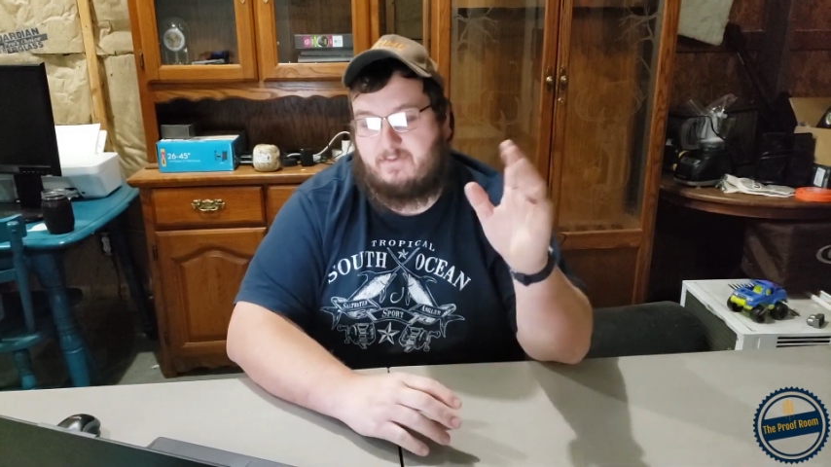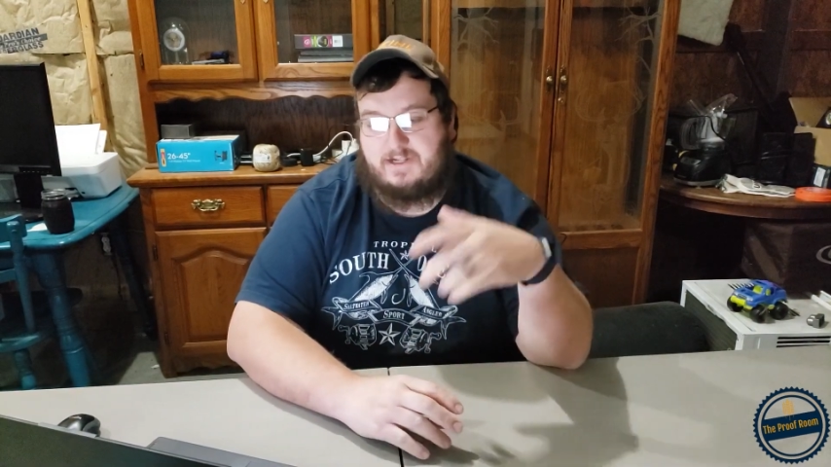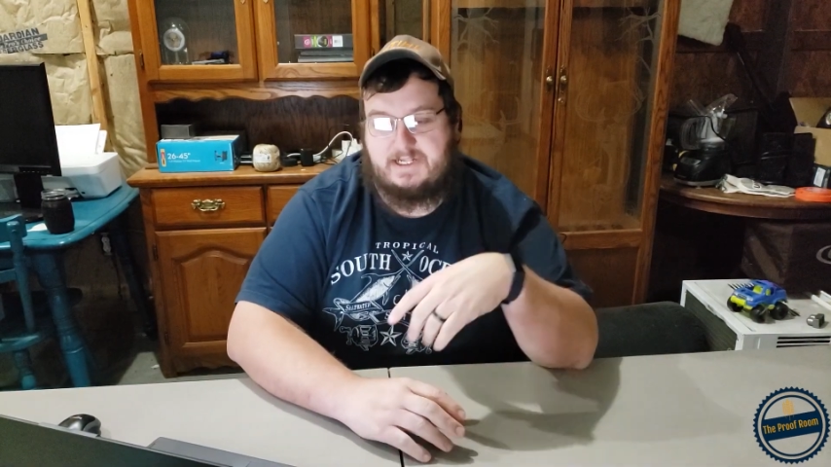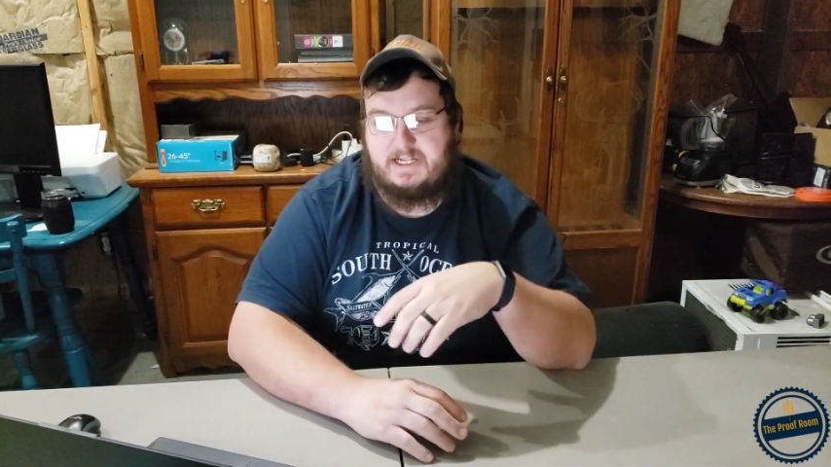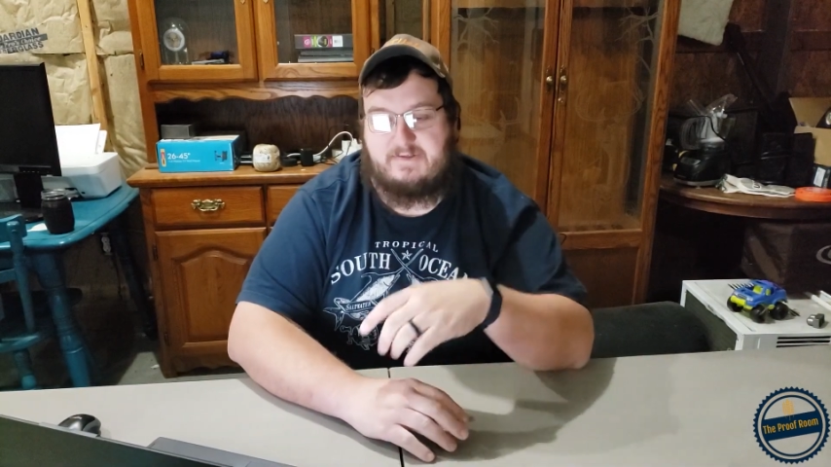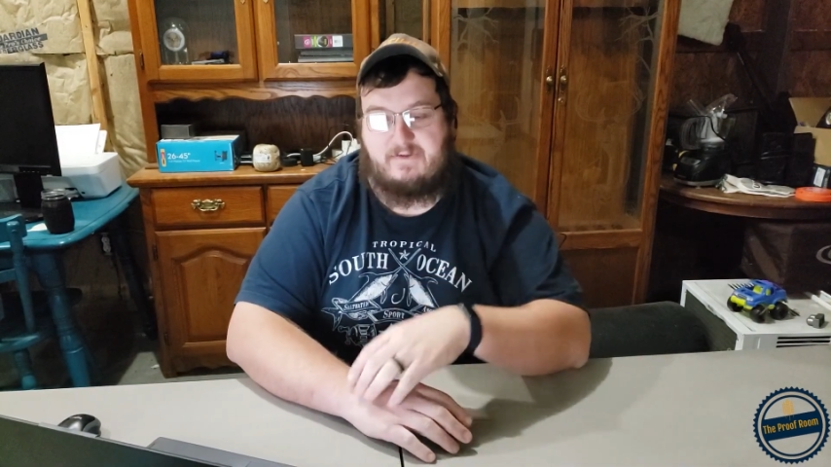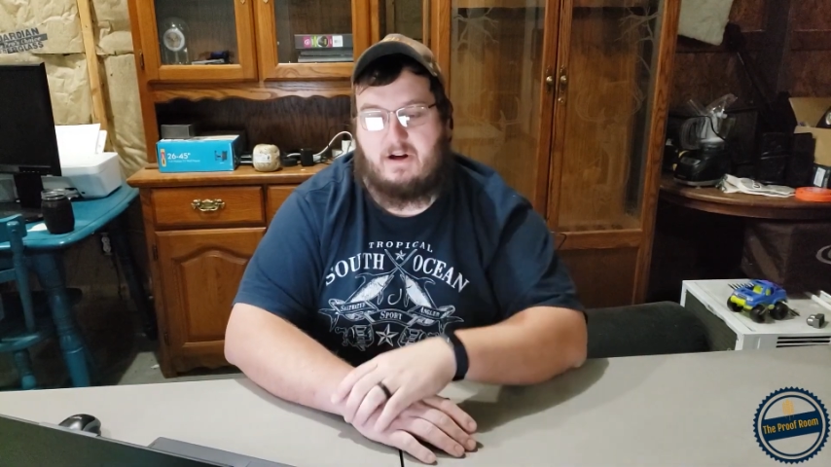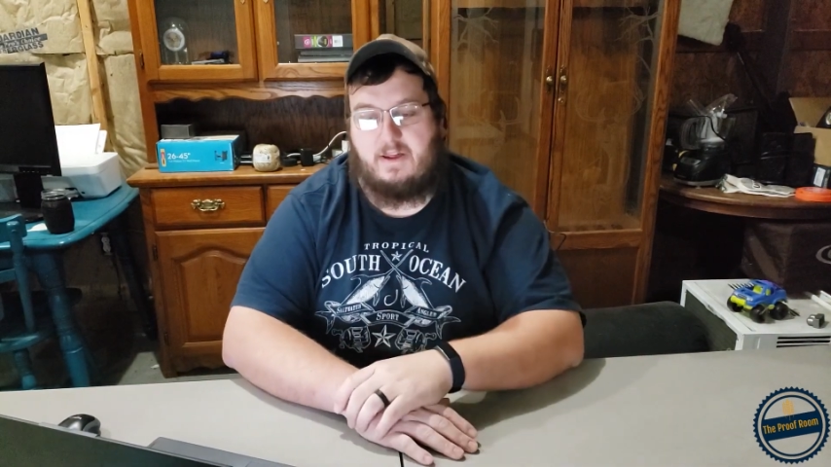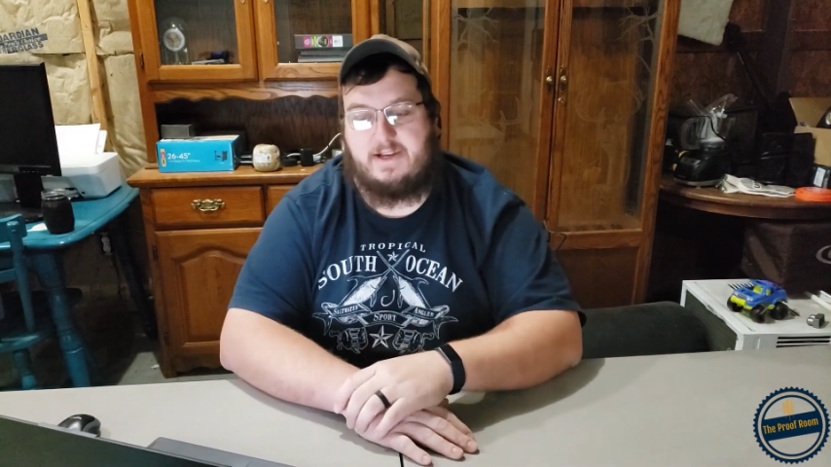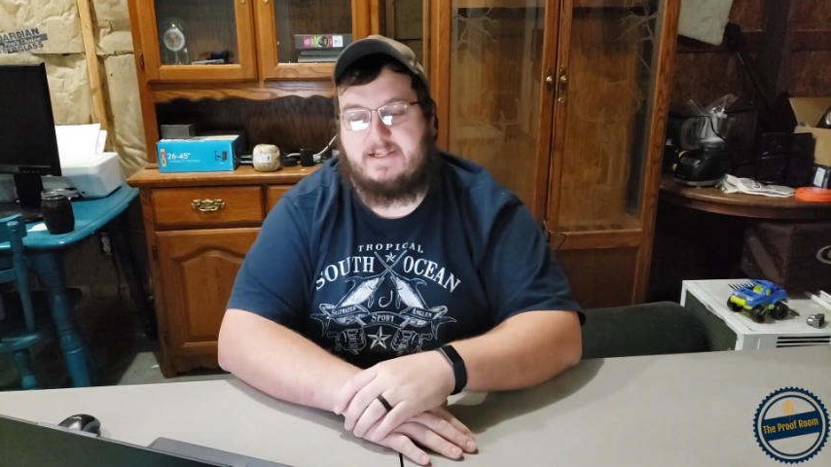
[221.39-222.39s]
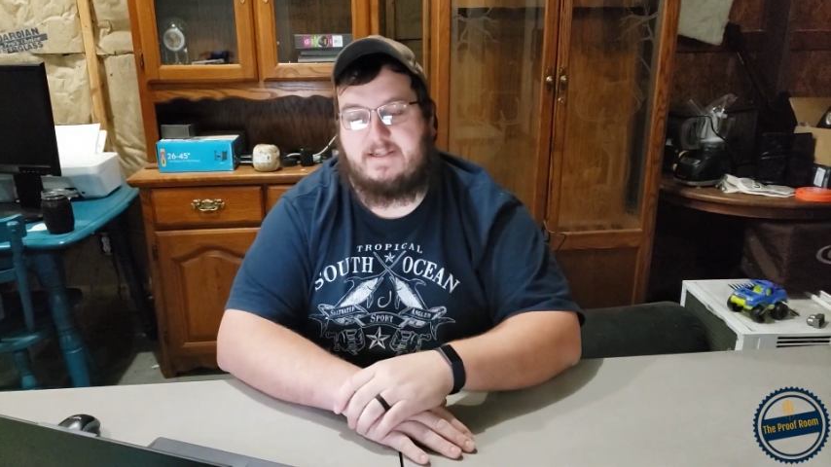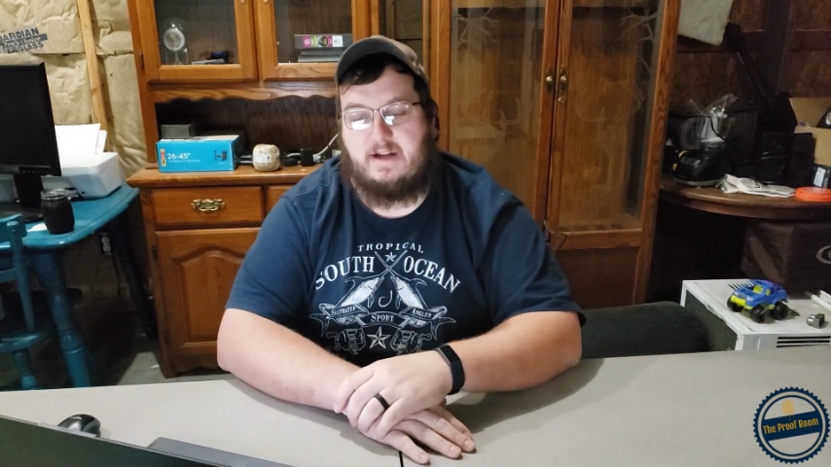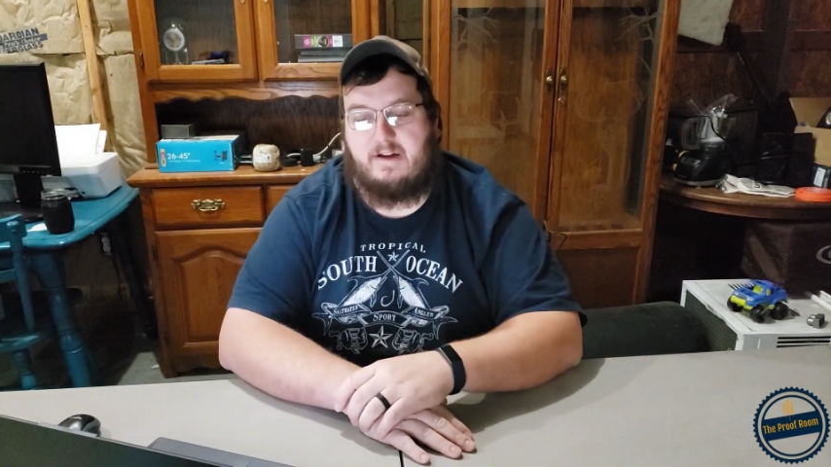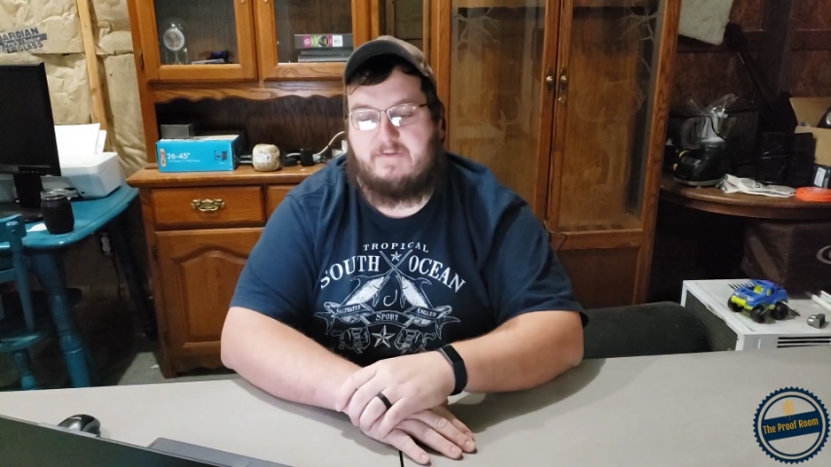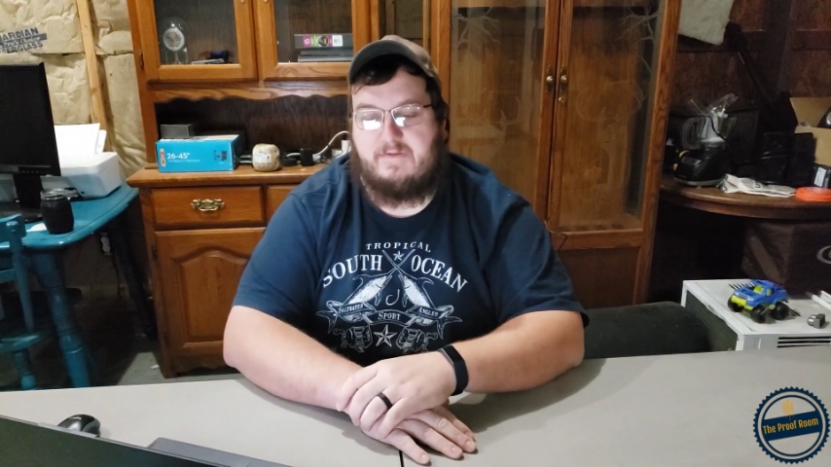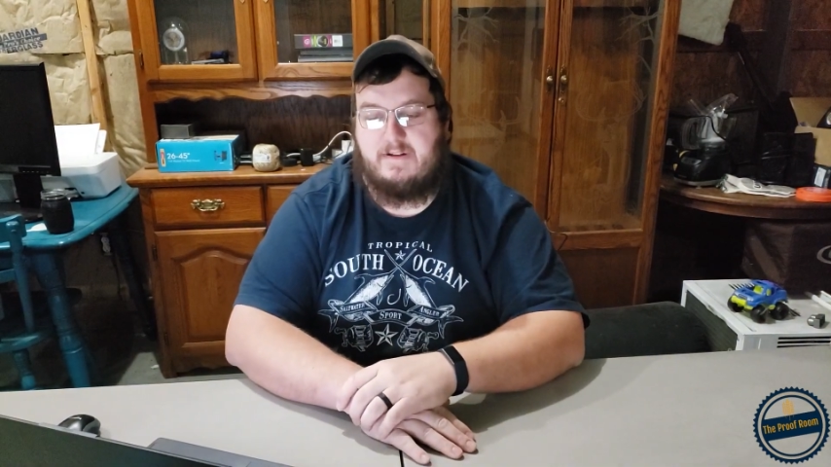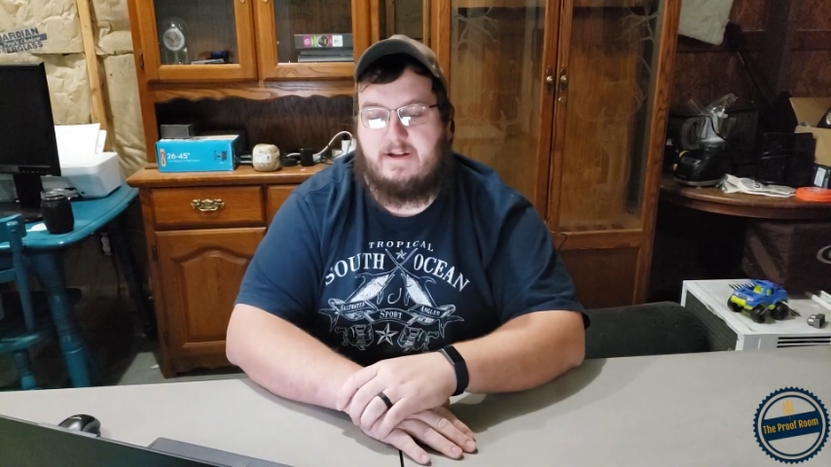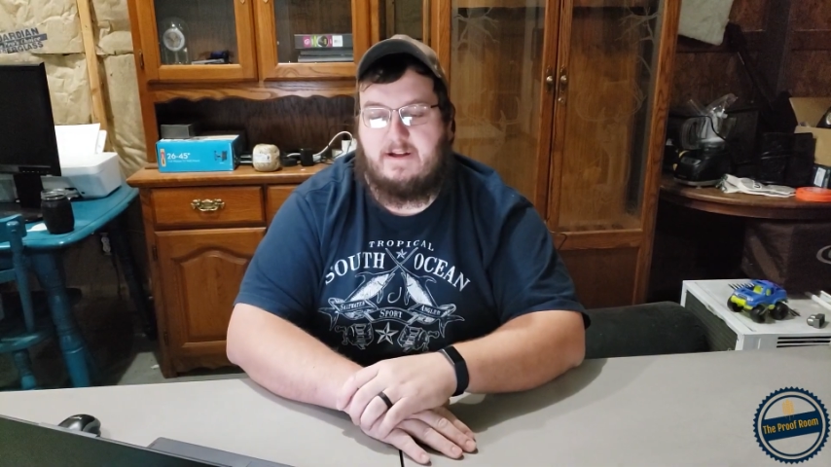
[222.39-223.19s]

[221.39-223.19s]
receipts for all this stuff,